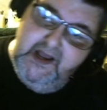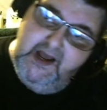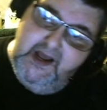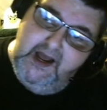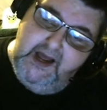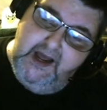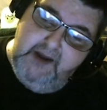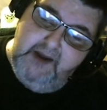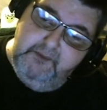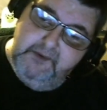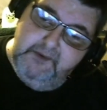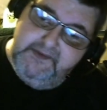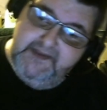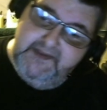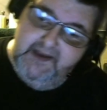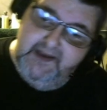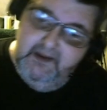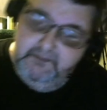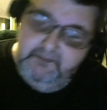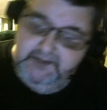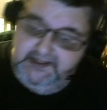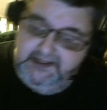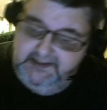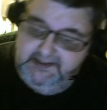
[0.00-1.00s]
And what
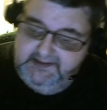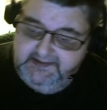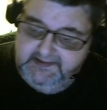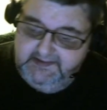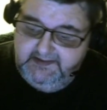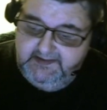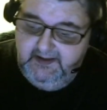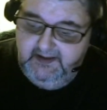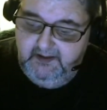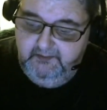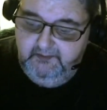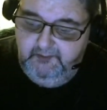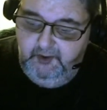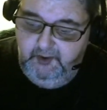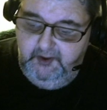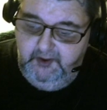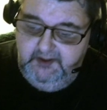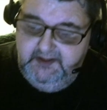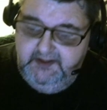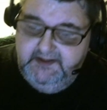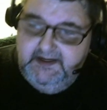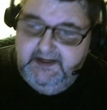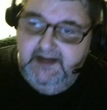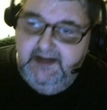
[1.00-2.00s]
that means is I'm
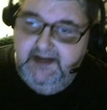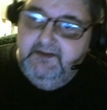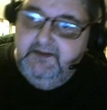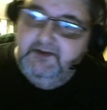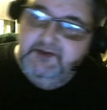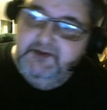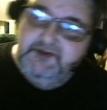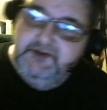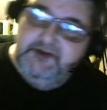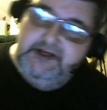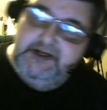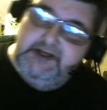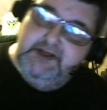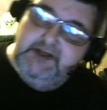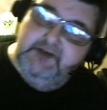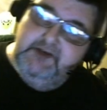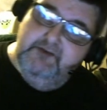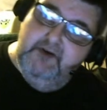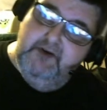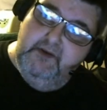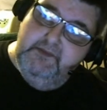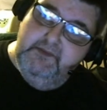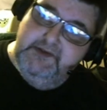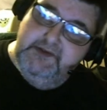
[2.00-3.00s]
going to take the chicken
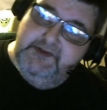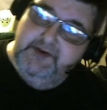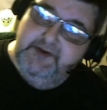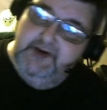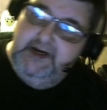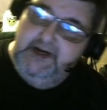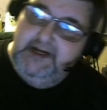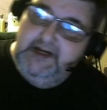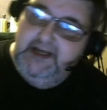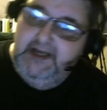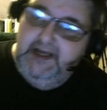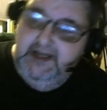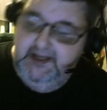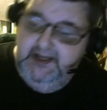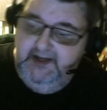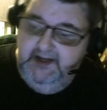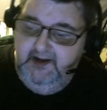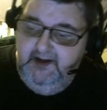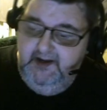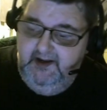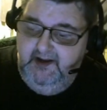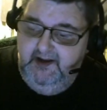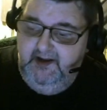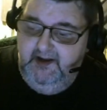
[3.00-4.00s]
drumstick
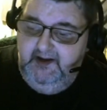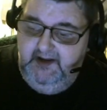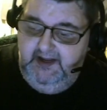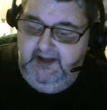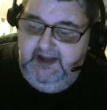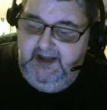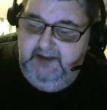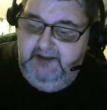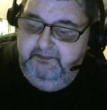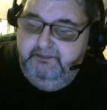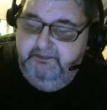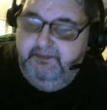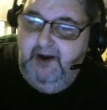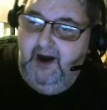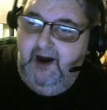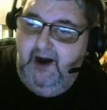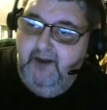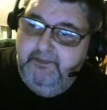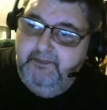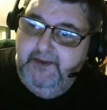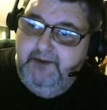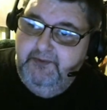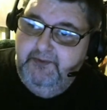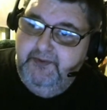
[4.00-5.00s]
and
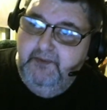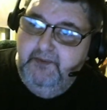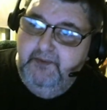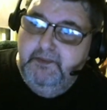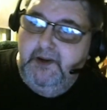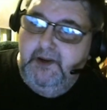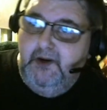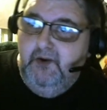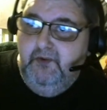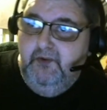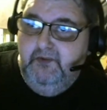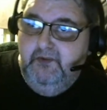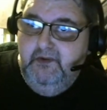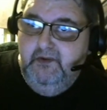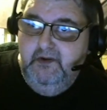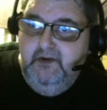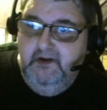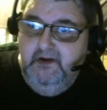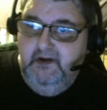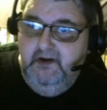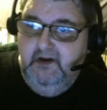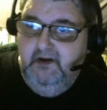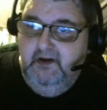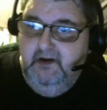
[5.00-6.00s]
pop out the bone.
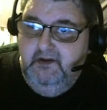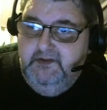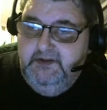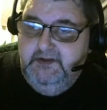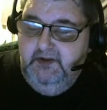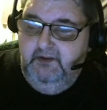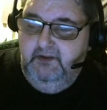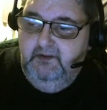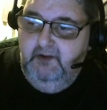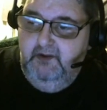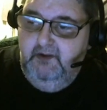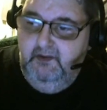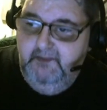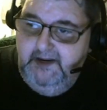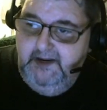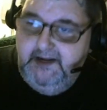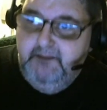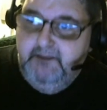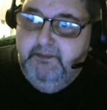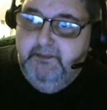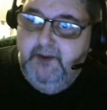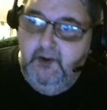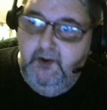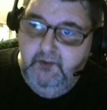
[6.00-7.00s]
So I'm going to
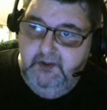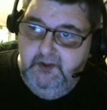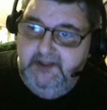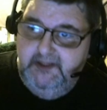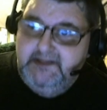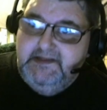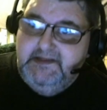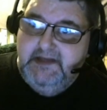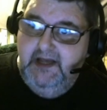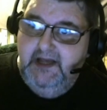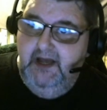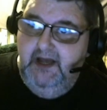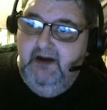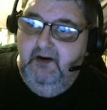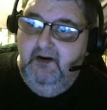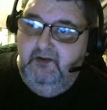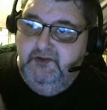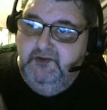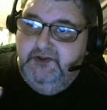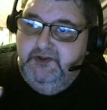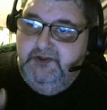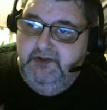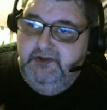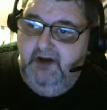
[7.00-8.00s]
make it boneless, and
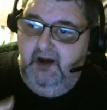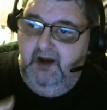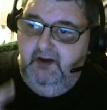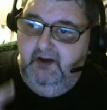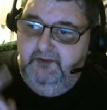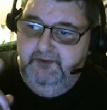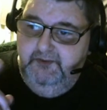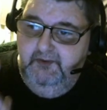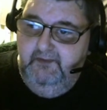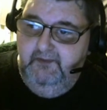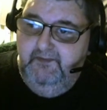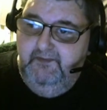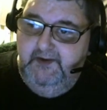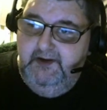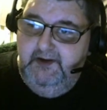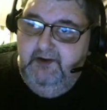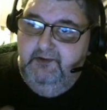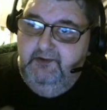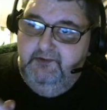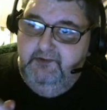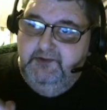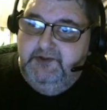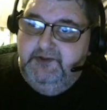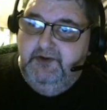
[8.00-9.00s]
I'll do a
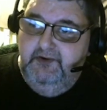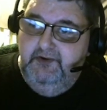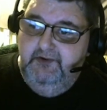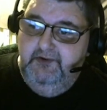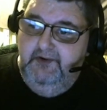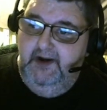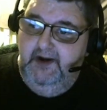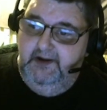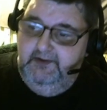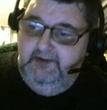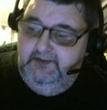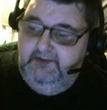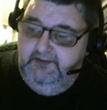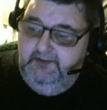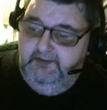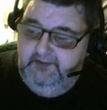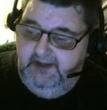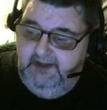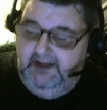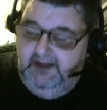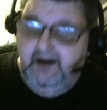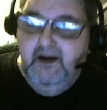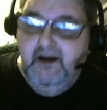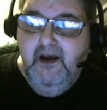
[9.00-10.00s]
video to show you how to do
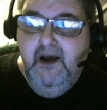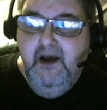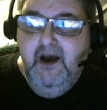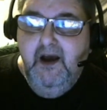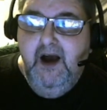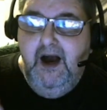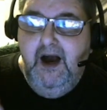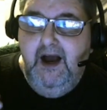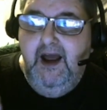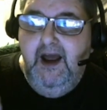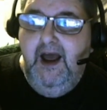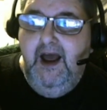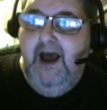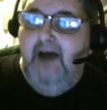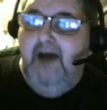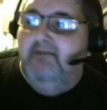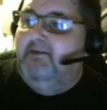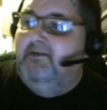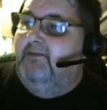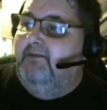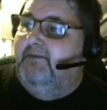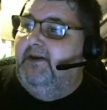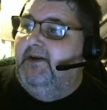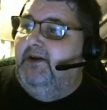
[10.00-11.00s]
that. I
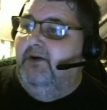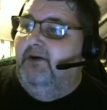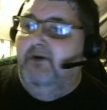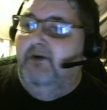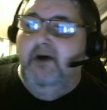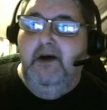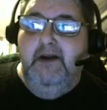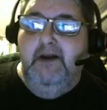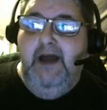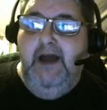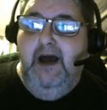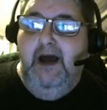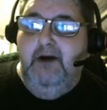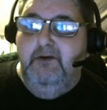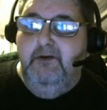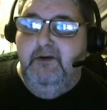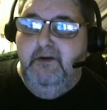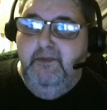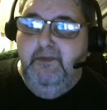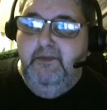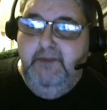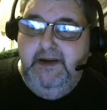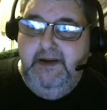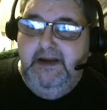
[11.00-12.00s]
have a video on how
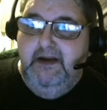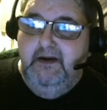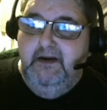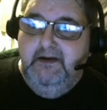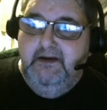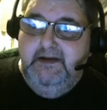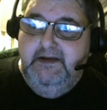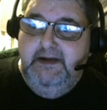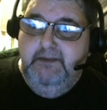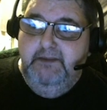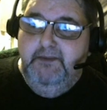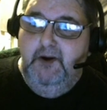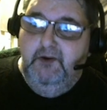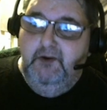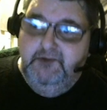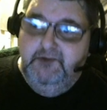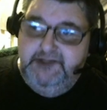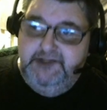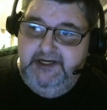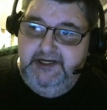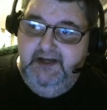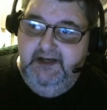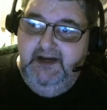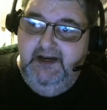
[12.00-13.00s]
to debone
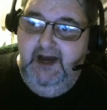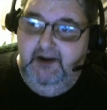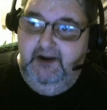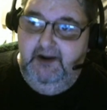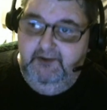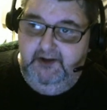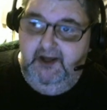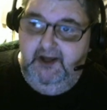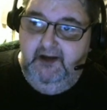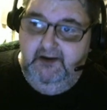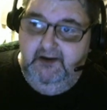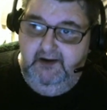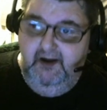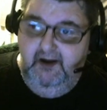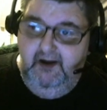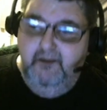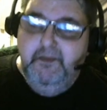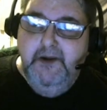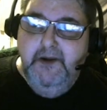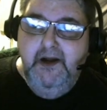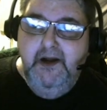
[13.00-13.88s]
chicken, how to cut it up,